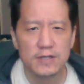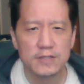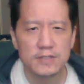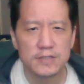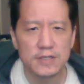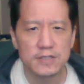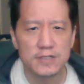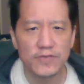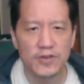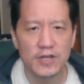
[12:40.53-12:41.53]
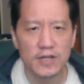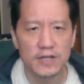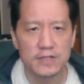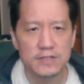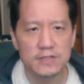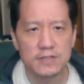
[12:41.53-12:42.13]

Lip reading: 6, 7, 8.